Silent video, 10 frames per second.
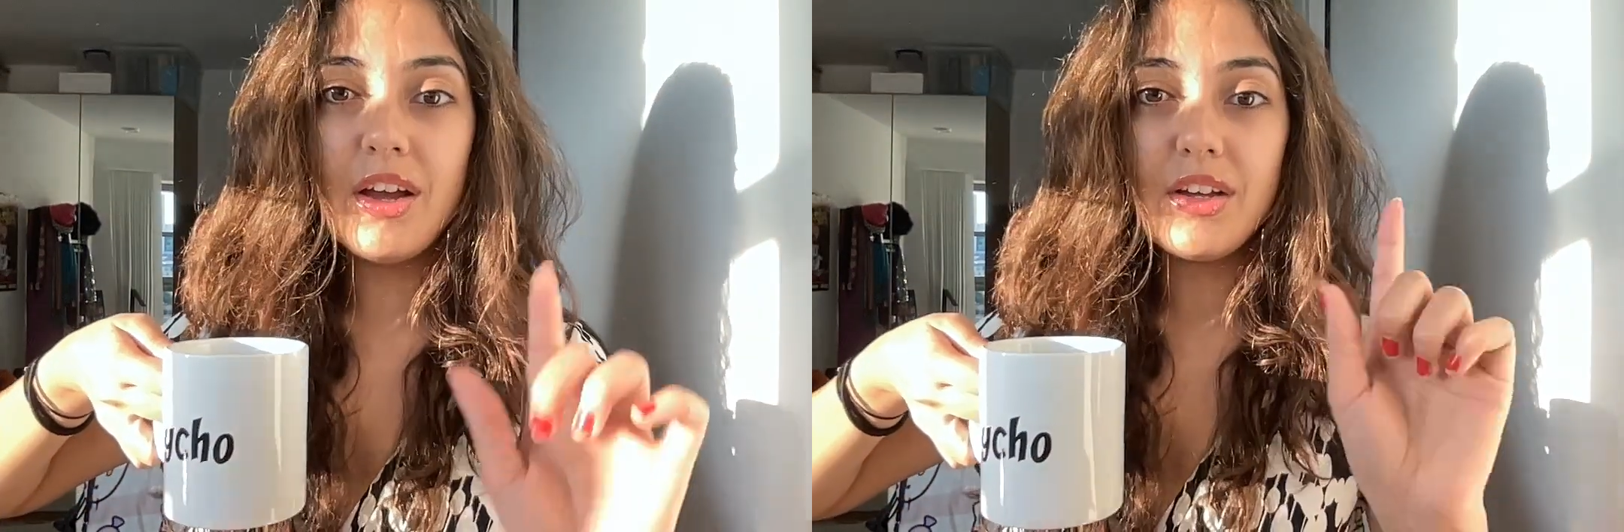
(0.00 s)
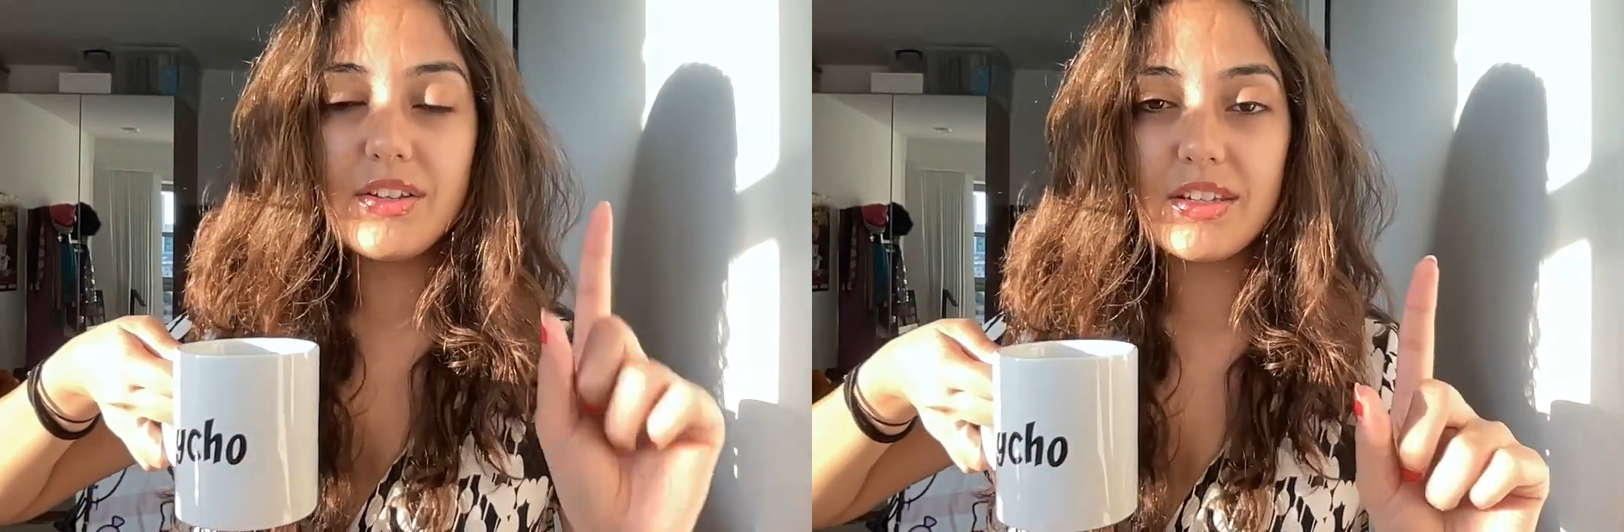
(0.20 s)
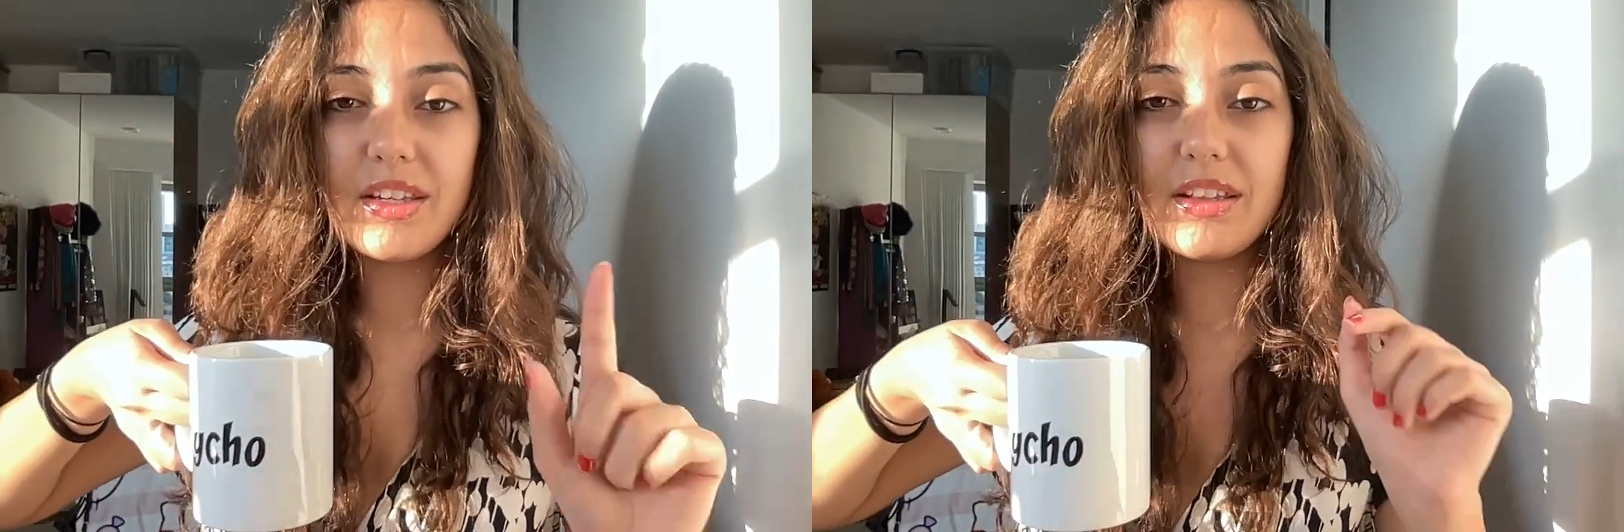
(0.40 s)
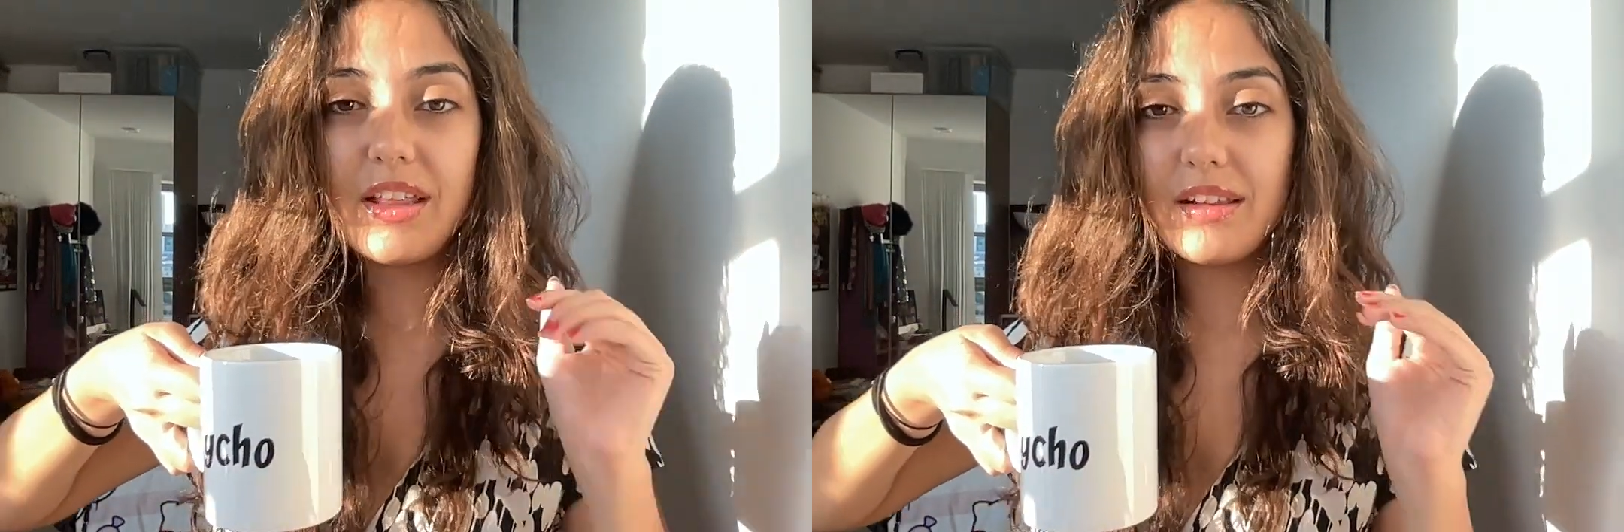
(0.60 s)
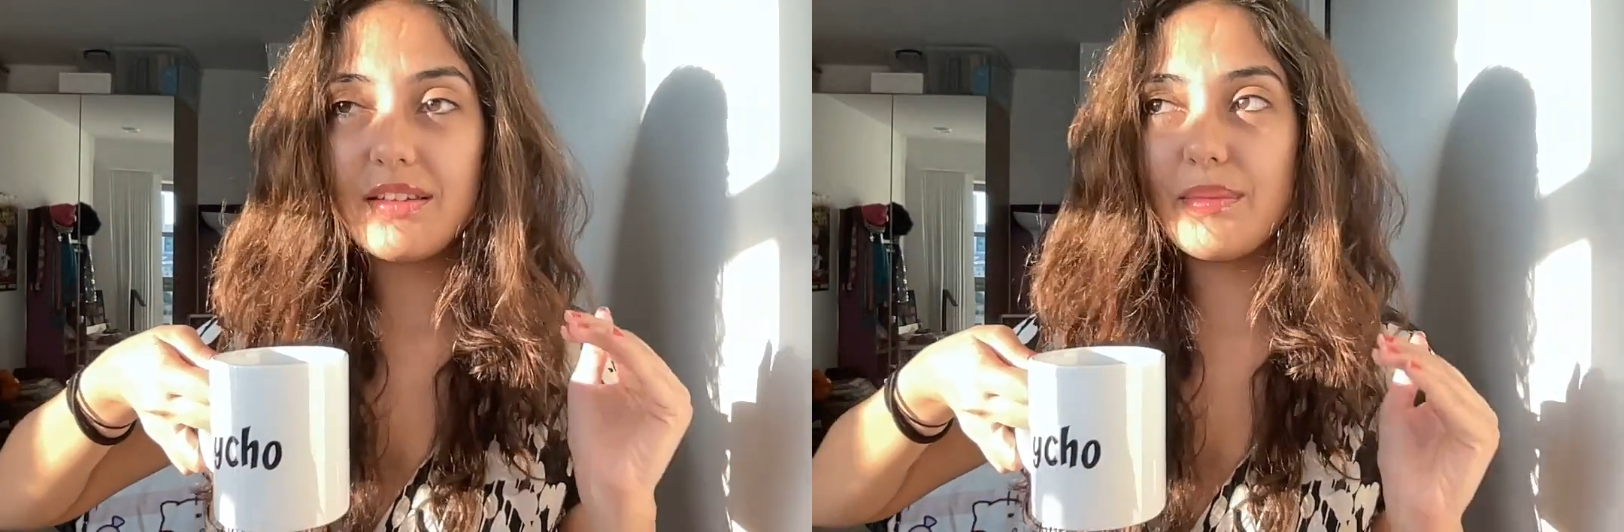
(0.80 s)
You see,
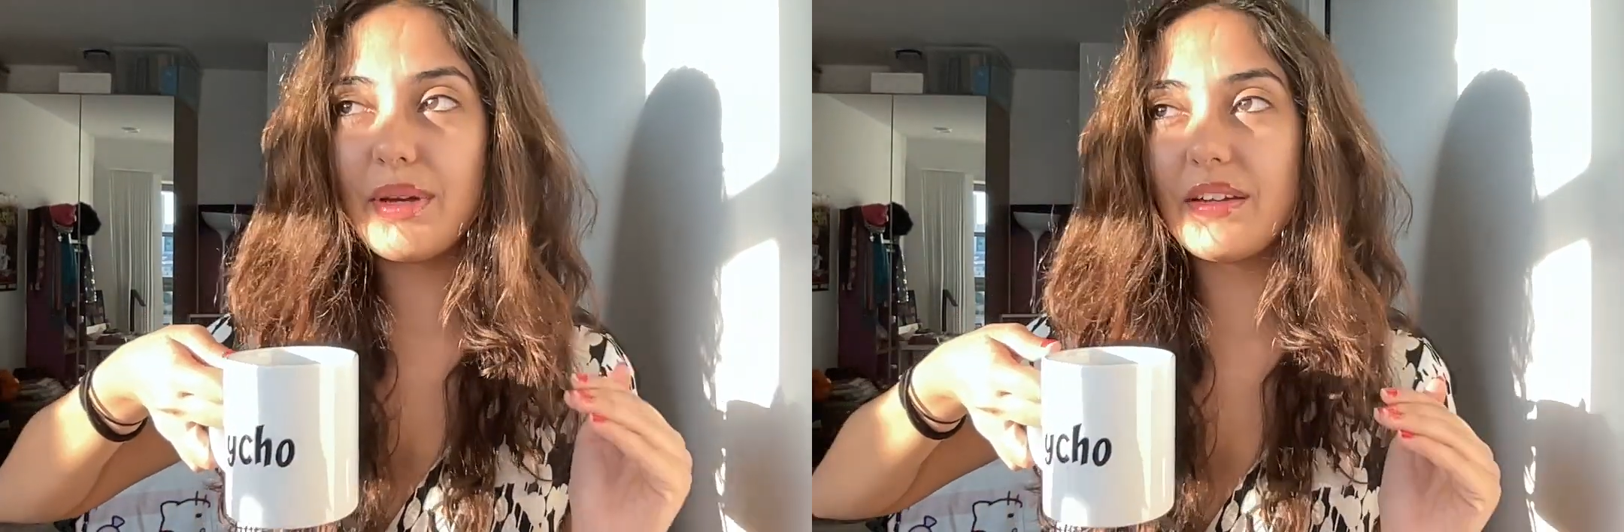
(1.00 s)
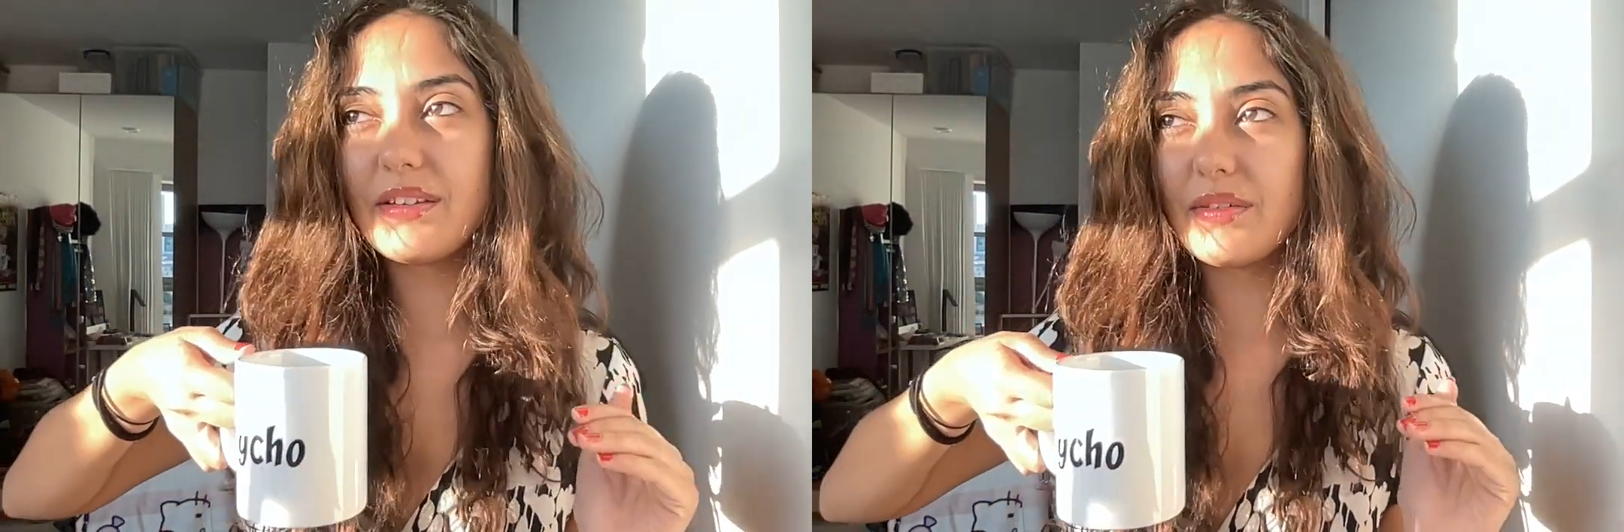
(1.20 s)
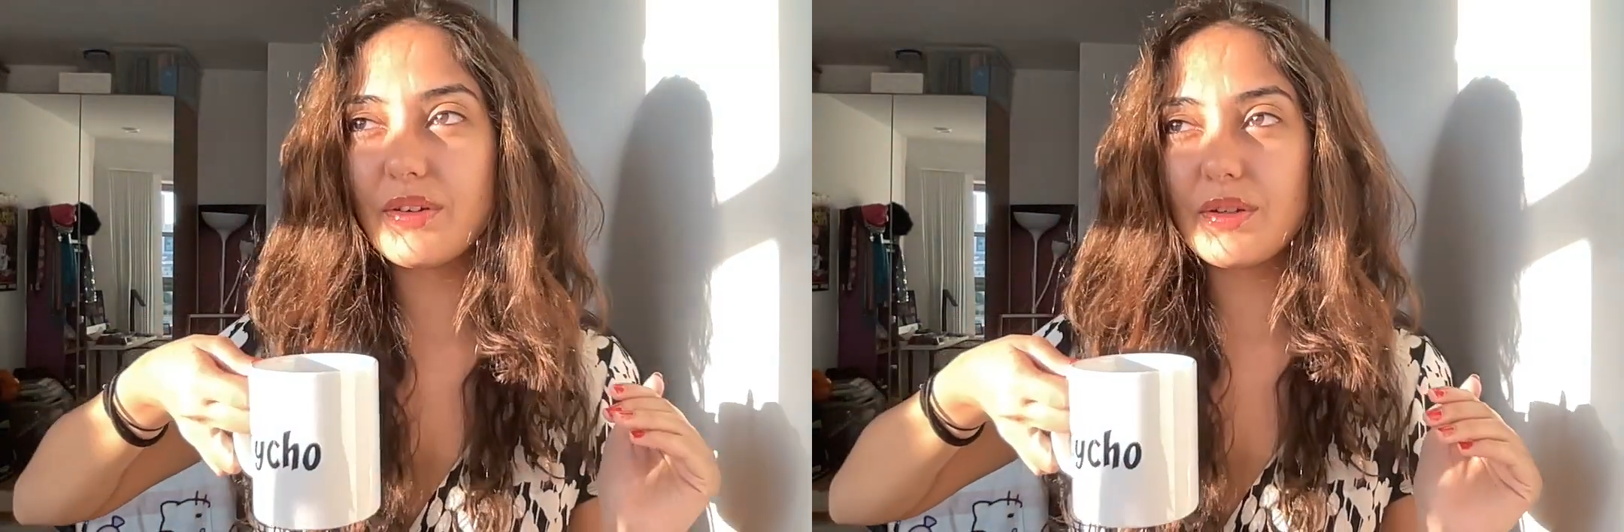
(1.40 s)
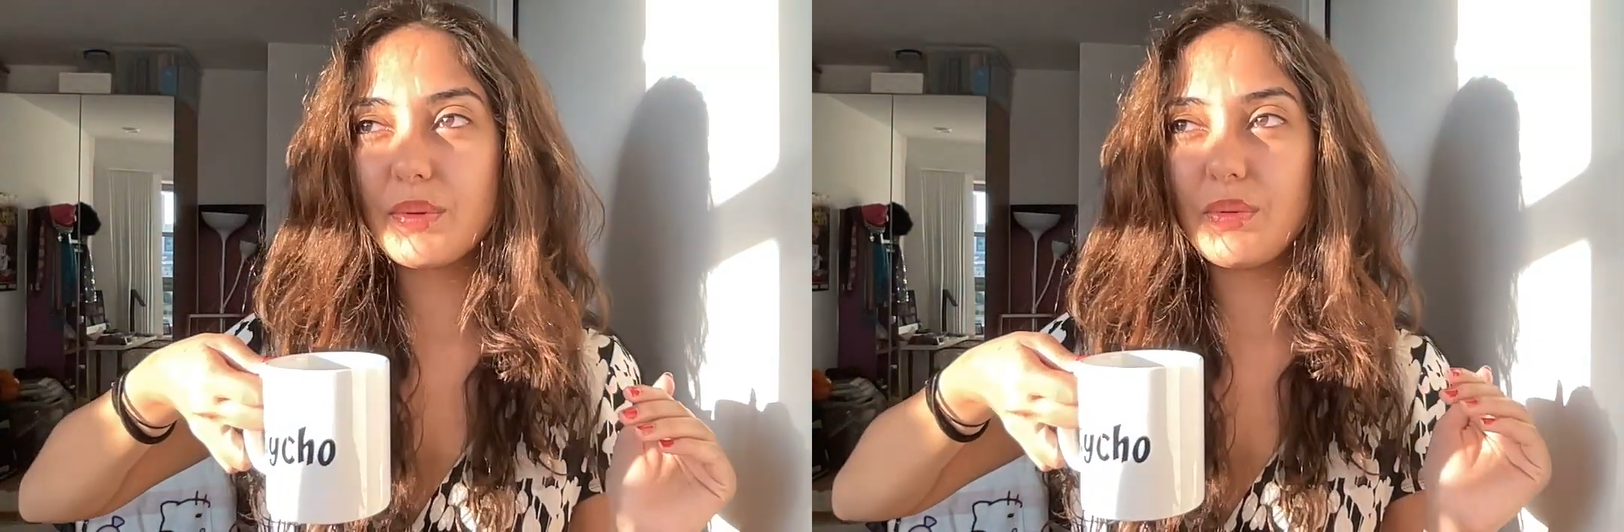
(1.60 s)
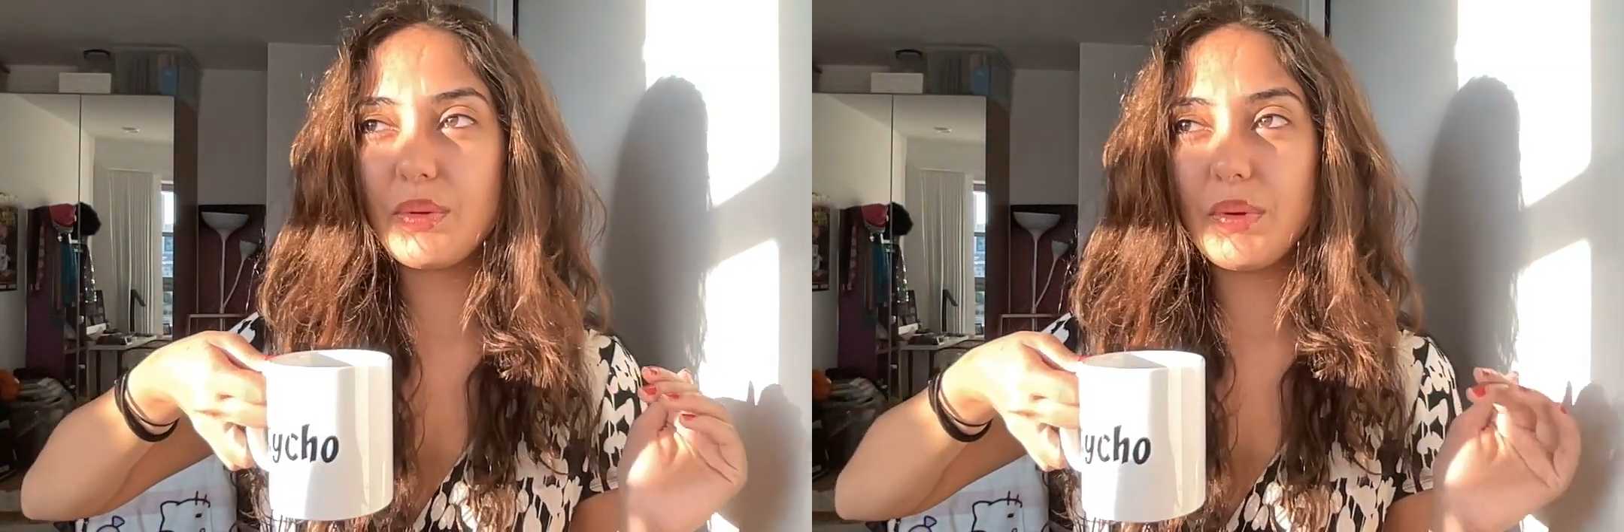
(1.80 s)
that's the biggest difference between